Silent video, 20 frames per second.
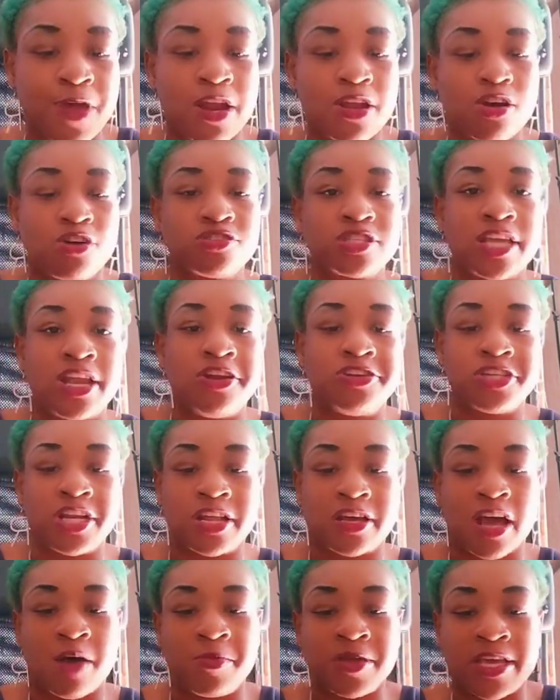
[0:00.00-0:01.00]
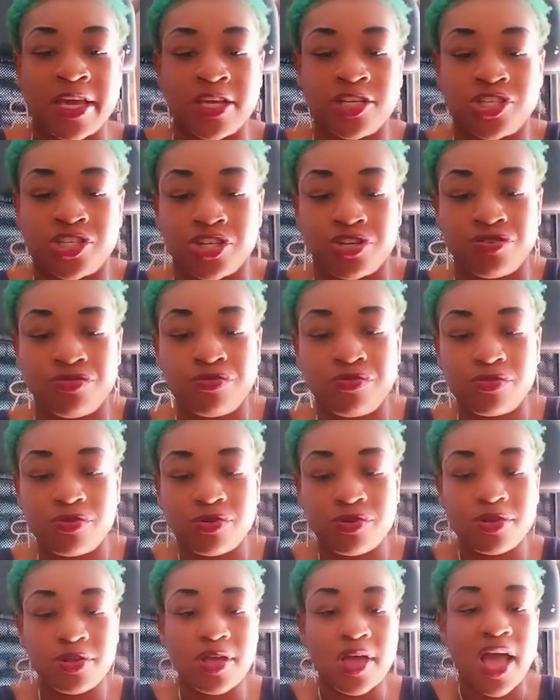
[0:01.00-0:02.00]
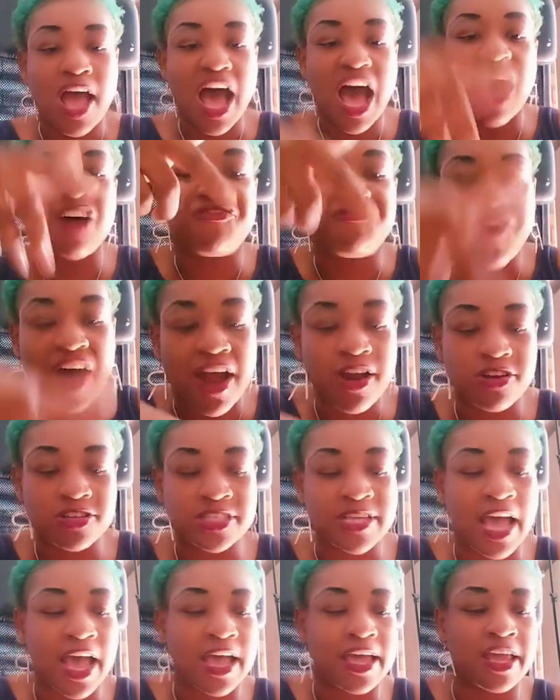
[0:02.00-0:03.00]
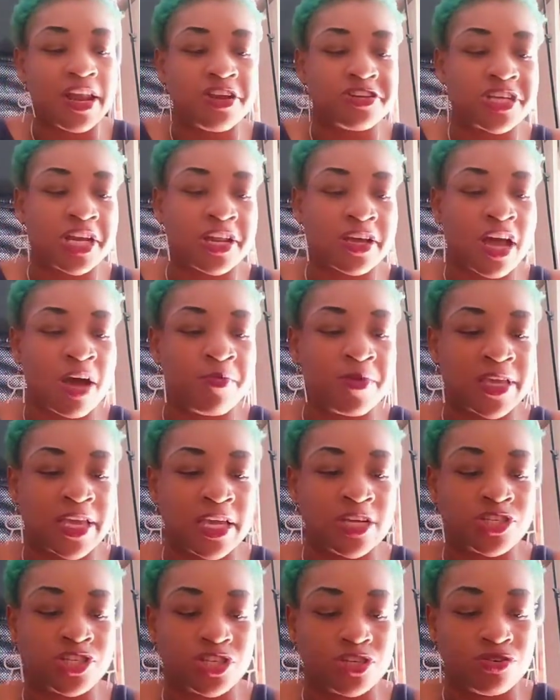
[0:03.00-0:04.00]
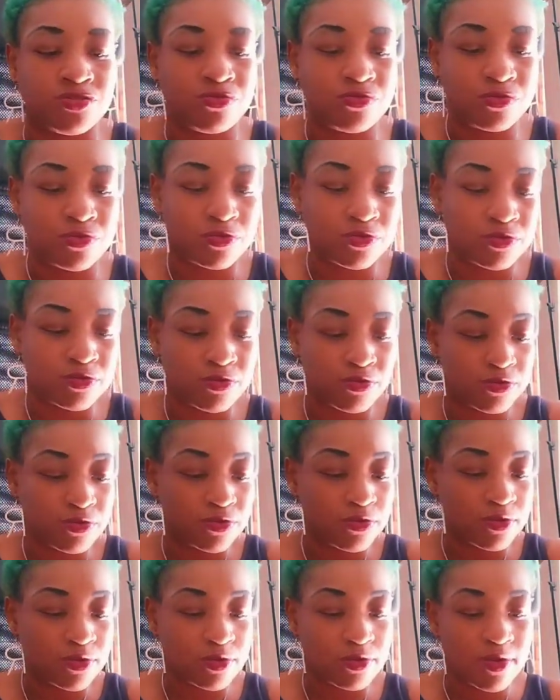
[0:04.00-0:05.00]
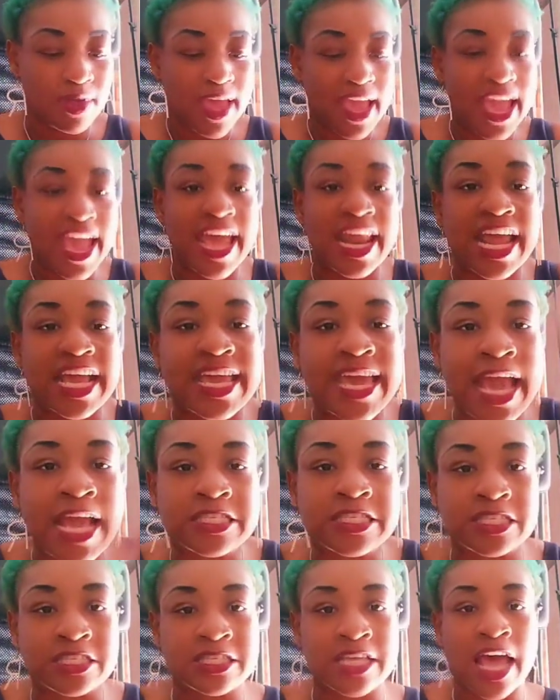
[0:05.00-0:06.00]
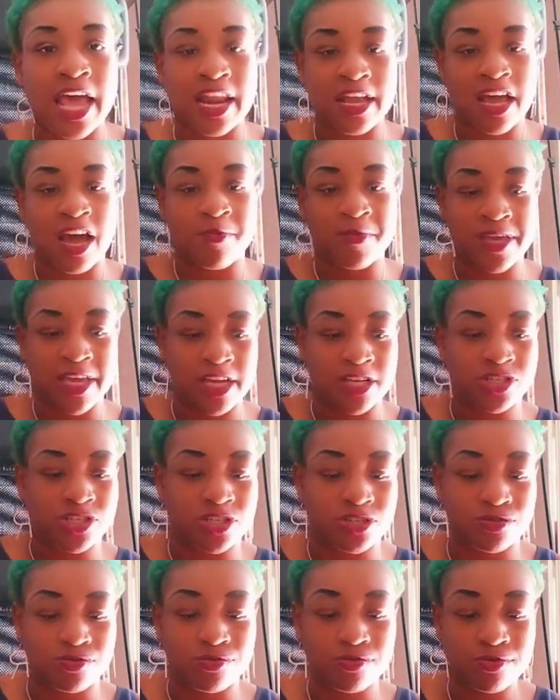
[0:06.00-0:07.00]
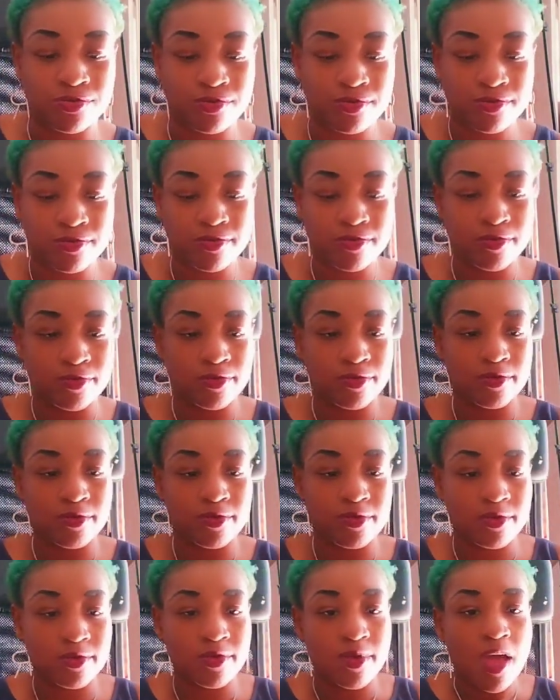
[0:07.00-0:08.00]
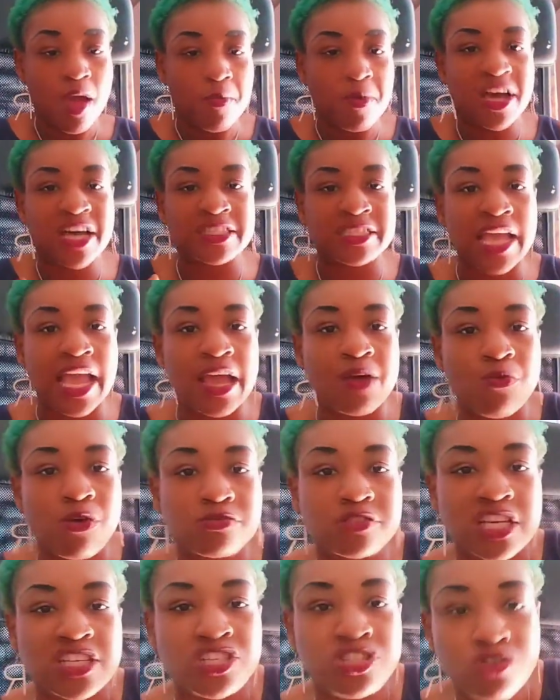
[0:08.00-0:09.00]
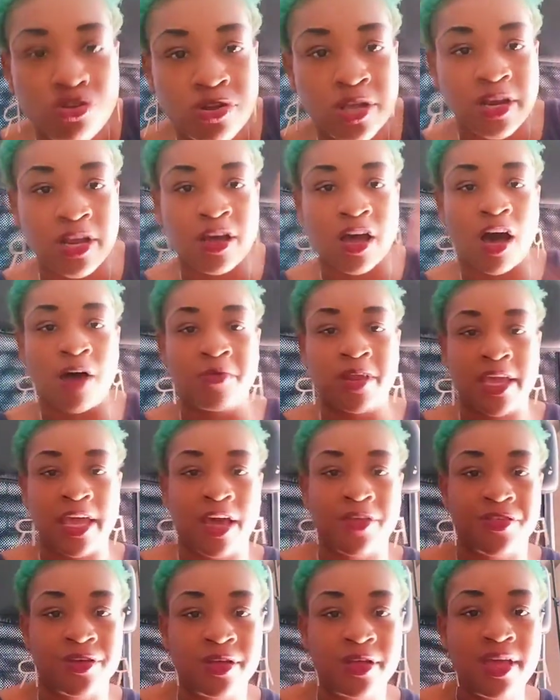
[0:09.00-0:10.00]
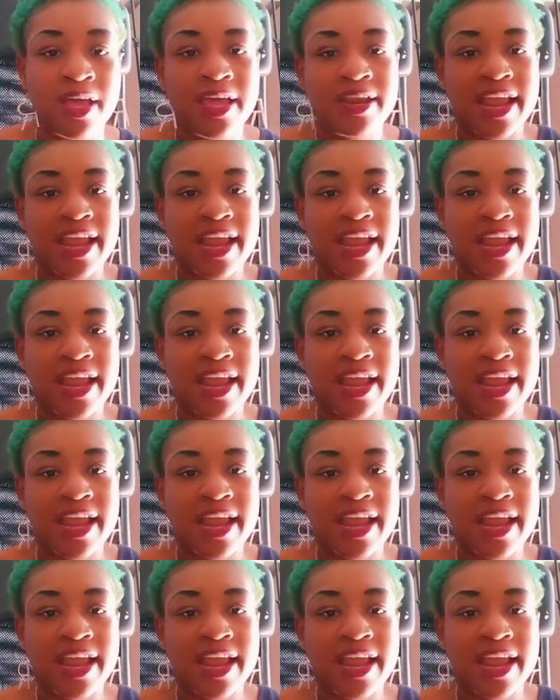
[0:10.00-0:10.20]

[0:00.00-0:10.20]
a pentacles energy to come against you. A fire sign energy to come against you. And a cancer sign to come against you because they ain't want this union to come together.